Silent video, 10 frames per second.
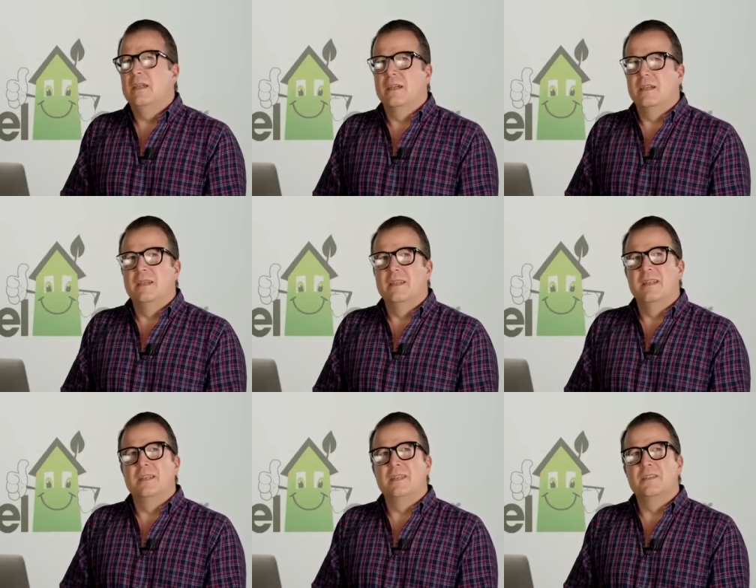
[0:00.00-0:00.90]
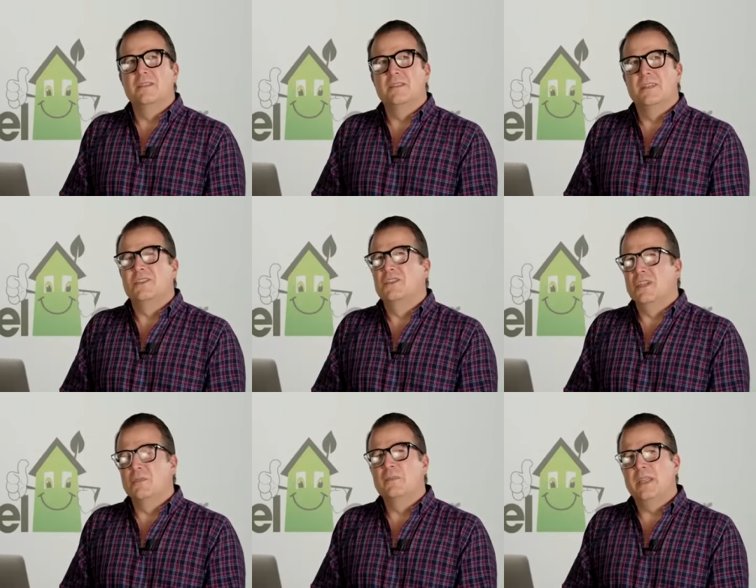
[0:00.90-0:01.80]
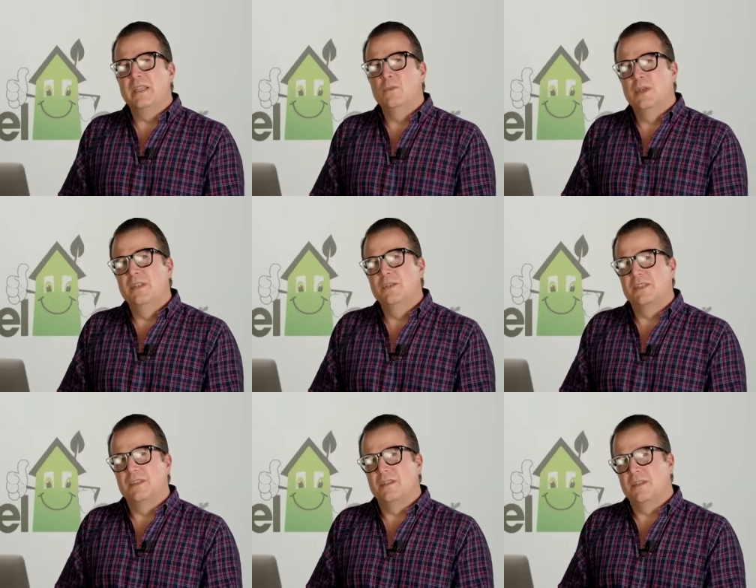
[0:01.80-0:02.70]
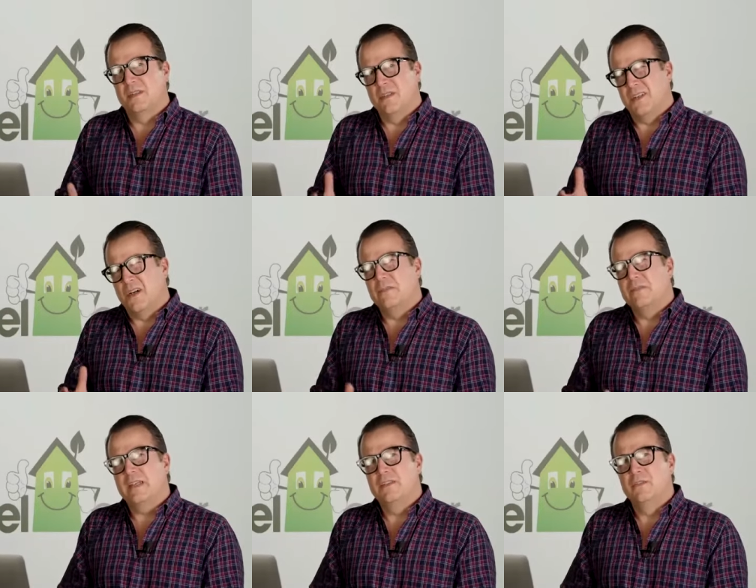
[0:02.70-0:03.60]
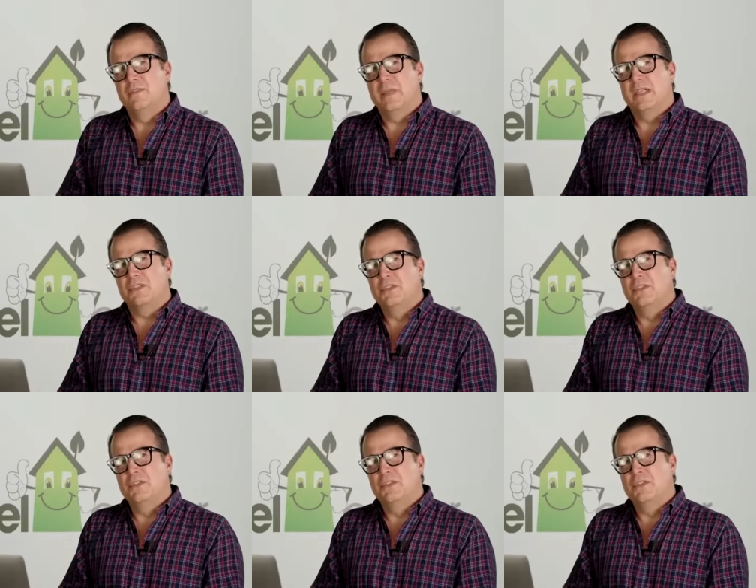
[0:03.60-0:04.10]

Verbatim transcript: a, a, a, double pane window is an, a, an R value of about